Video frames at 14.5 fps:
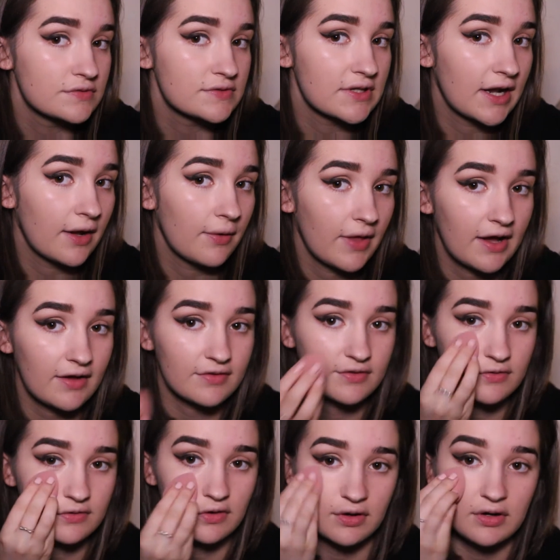So now
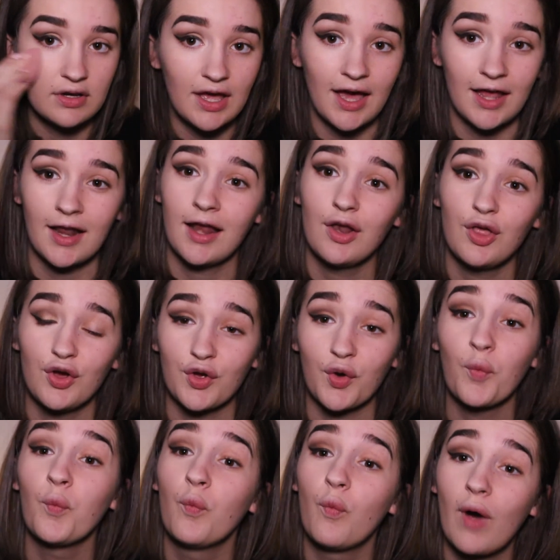that's done, and I look
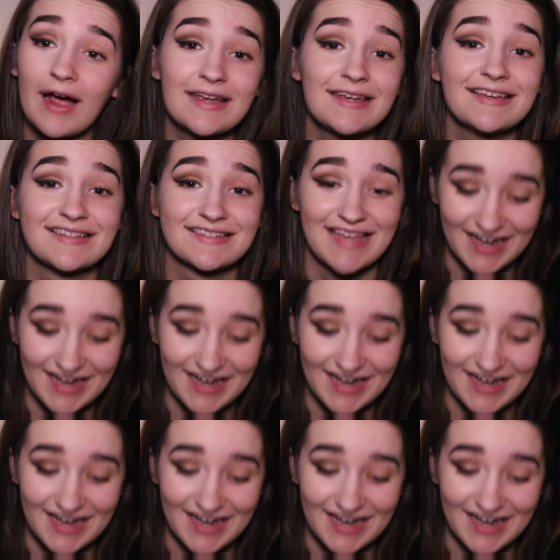white as